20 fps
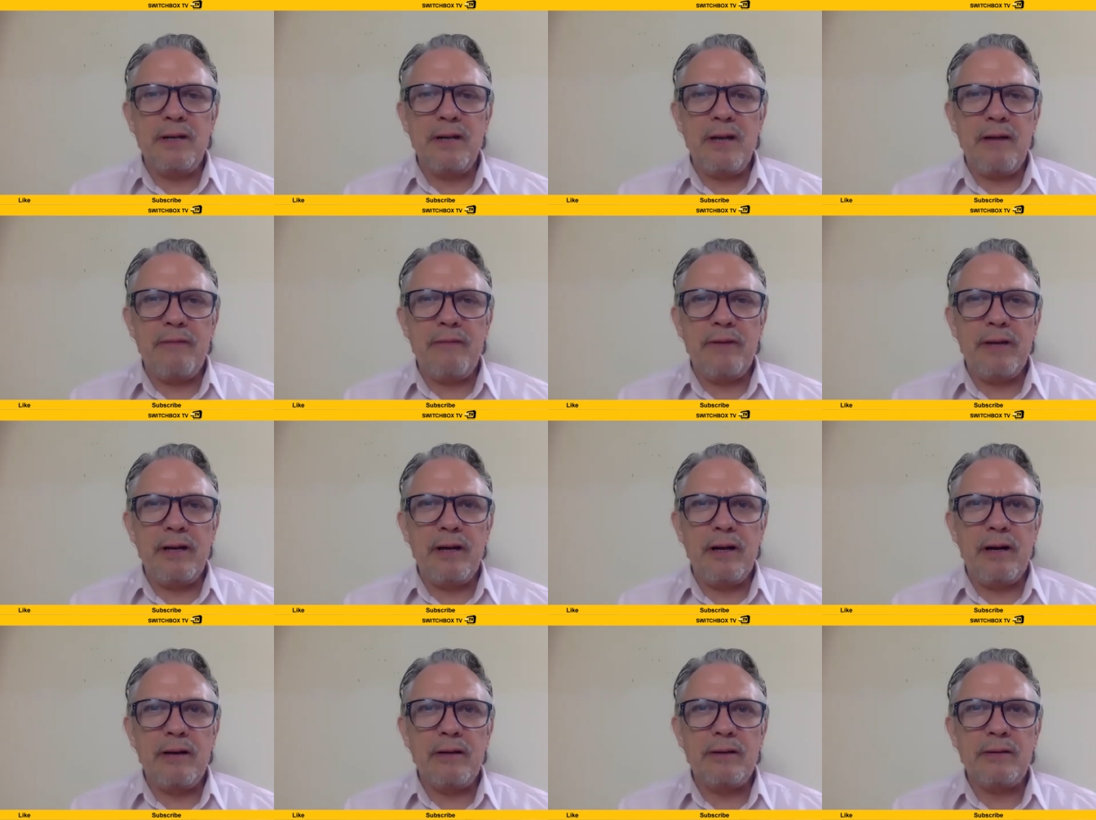every
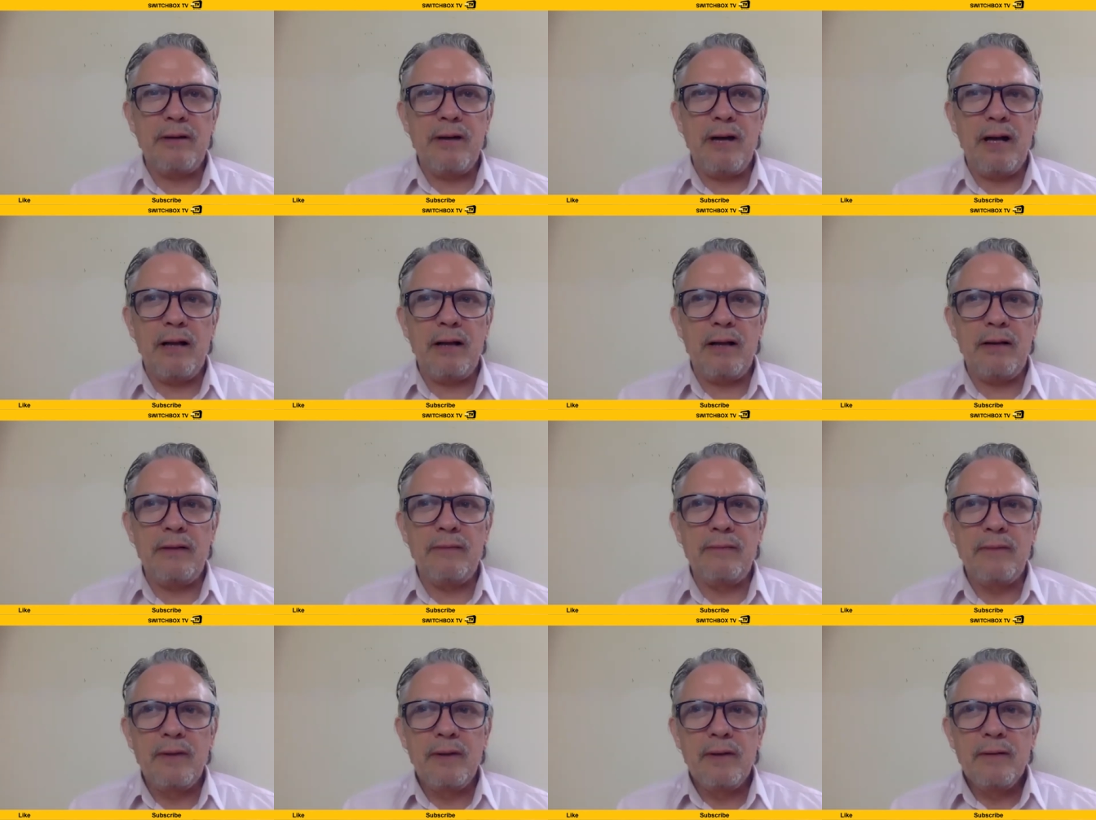year as well. And
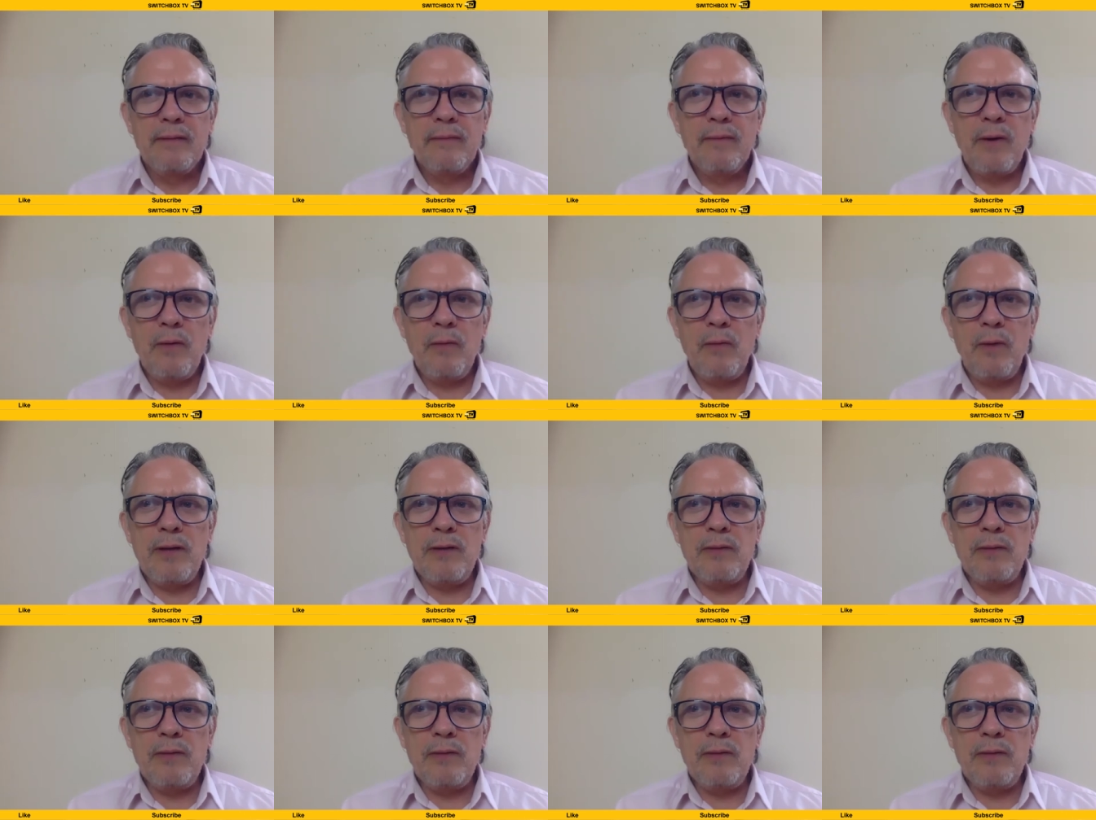when